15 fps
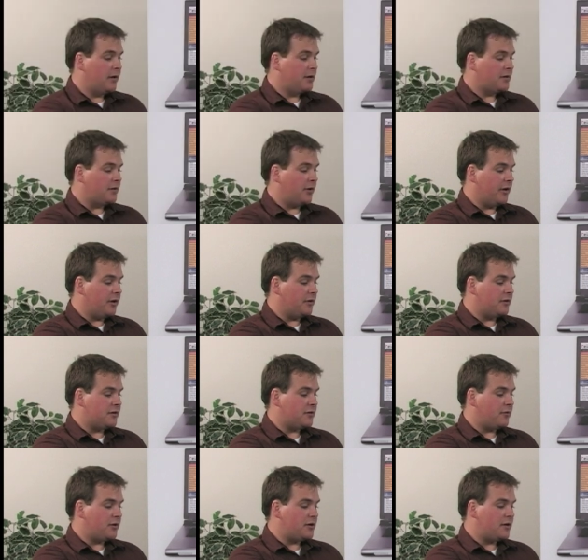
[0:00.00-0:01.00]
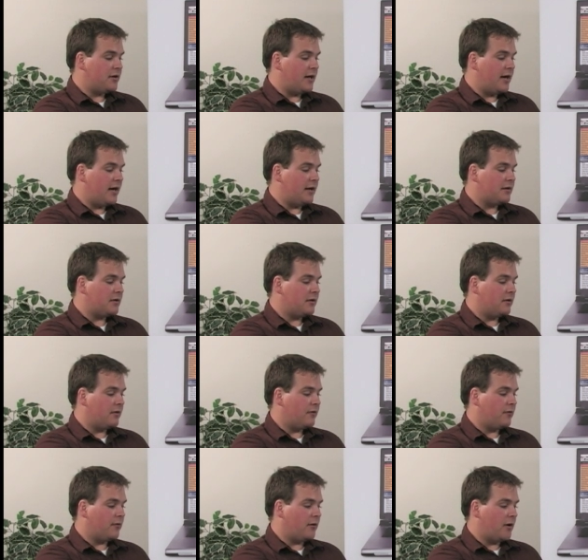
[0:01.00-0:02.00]
So I can switch that
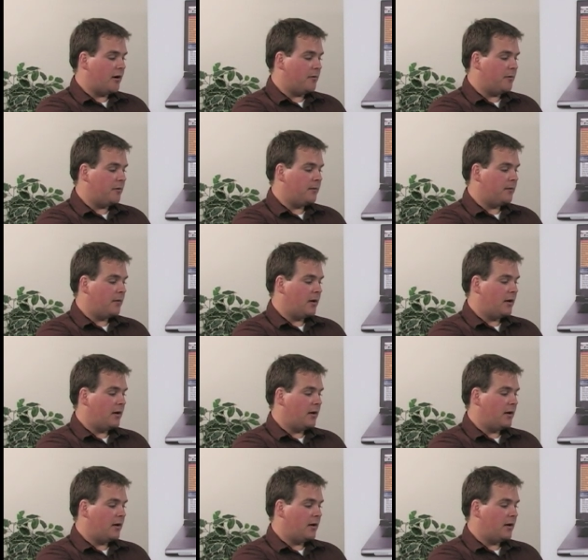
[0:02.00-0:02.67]
from